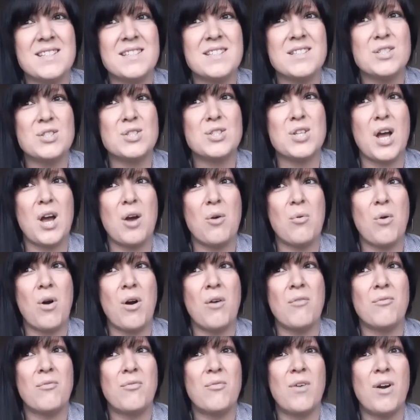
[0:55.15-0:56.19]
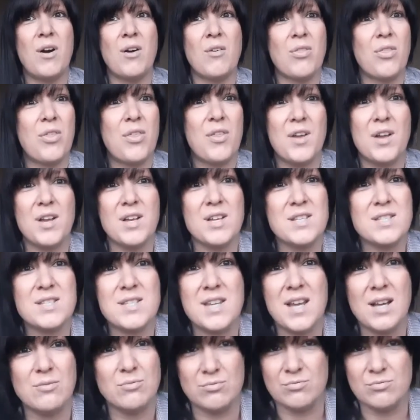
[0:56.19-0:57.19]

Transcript: so on, on Thursday,